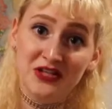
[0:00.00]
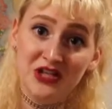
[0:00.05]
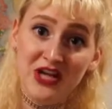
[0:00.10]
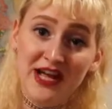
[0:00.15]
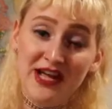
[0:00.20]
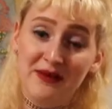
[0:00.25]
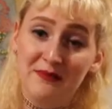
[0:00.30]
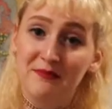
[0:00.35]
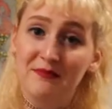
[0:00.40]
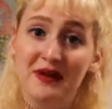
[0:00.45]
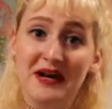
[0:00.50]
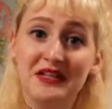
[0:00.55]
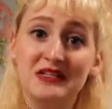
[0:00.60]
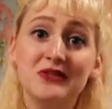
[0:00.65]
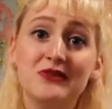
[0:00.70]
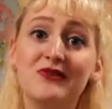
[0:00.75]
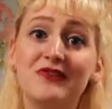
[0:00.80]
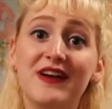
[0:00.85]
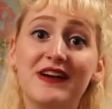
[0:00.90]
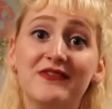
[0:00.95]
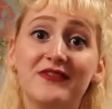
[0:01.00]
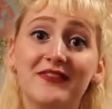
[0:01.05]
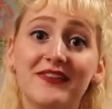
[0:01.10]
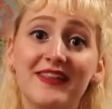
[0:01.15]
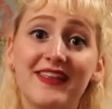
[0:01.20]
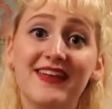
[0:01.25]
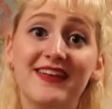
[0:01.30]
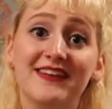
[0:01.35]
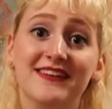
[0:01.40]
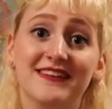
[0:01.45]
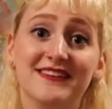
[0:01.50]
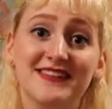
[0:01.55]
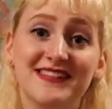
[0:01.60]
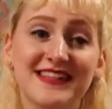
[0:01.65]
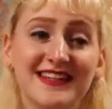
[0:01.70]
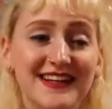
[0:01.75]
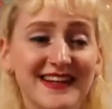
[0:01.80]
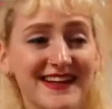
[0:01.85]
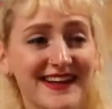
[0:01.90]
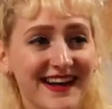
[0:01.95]
jam, my 2 favorite things,
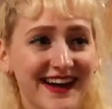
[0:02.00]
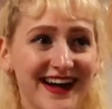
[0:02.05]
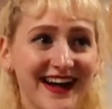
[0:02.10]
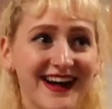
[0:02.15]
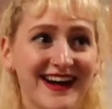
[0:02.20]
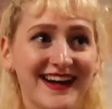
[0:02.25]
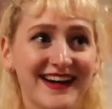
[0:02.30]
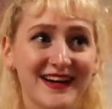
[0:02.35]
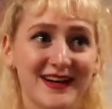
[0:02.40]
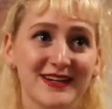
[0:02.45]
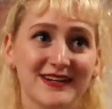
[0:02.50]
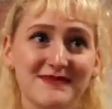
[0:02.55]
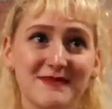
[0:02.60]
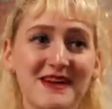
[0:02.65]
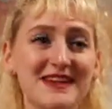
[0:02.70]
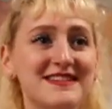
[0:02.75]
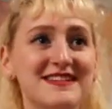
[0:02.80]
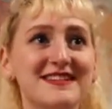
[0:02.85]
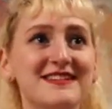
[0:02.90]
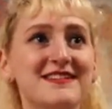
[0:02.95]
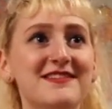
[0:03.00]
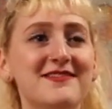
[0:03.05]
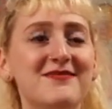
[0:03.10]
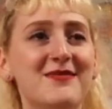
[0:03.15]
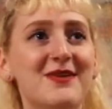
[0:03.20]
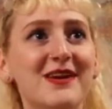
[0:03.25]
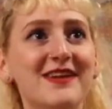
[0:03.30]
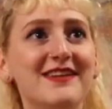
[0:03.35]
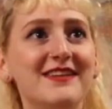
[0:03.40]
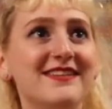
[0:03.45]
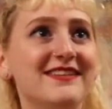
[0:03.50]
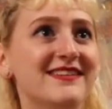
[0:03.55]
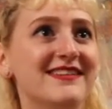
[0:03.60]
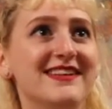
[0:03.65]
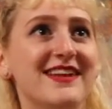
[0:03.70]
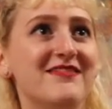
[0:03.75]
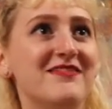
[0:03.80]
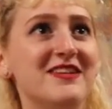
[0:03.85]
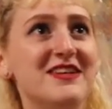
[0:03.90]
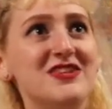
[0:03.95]
smashed into one
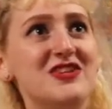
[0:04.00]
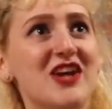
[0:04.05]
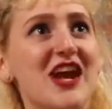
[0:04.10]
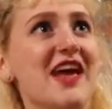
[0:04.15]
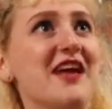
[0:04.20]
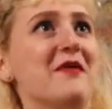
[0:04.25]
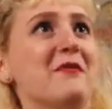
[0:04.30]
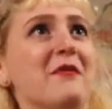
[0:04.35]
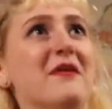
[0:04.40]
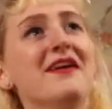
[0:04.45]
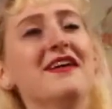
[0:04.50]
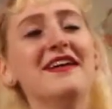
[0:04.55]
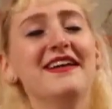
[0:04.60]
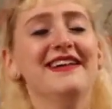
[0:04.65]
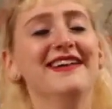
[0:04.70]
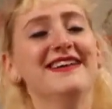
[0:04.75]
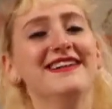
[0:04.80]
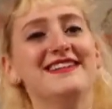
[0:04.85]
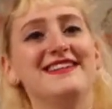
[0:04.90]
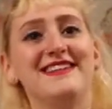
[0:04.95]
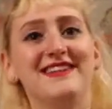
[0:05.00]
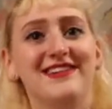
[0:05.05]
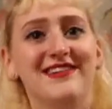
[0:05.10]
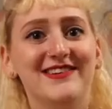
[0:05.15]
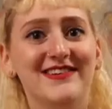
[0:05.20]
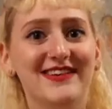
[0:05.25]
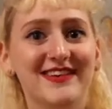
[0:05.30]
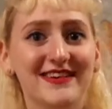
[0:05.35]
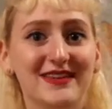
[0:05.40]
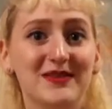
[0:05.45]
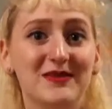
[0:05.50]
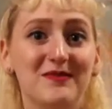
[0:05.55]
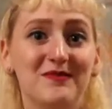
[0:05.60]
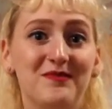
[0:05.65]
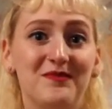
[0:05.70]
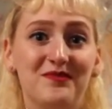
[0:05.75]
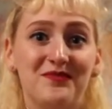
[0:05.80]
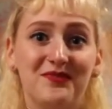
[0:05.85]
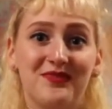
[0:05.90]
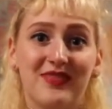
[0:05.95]
lovely jam. So
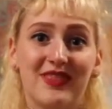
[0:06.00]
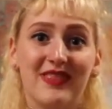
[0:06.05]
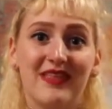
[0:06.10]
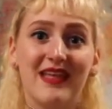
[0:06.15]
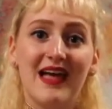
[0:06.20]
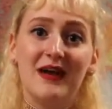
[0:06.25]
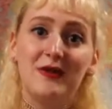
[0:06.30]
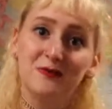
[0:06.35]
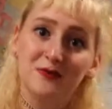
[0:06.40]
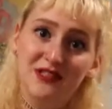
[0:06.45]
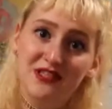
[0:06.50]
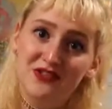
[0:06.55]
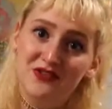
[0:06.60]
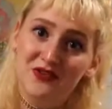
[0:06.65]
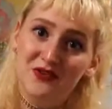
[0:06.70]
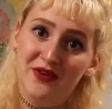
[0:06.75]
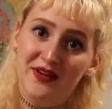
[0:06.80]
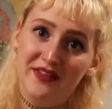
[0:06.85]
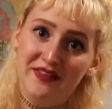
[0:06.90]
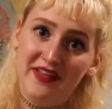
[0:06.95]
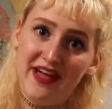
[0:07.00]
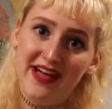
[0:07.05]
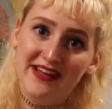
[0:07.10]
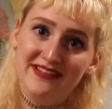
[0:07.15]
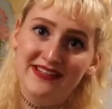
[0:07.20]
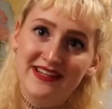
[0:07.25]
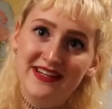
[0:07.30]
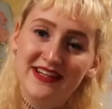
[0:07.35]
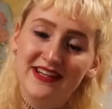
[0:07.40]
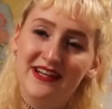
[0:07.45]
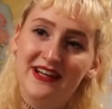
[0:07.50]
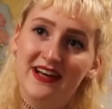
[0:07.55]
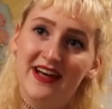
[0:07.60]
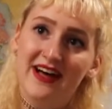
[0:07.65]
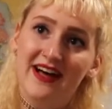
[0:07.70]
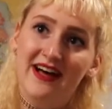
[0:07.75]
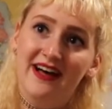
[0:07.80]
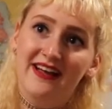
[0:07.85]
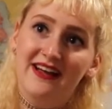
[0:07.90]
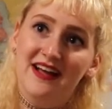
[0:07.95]
I'll be enjoying that
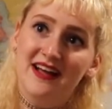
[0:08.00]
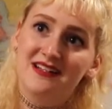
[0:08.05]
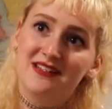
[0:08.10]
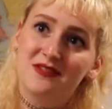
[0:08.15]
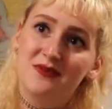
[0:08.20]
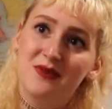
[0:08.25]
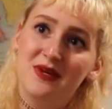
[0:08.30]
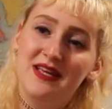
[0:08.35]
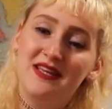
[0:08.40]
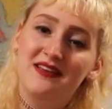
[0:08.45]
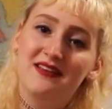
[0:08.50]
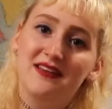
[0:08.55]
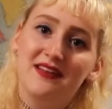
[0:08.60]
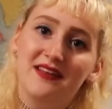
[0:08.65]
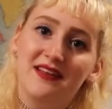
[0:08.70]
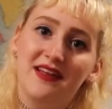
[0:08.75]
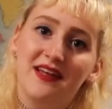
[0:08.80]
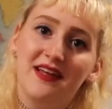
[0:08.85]
next week,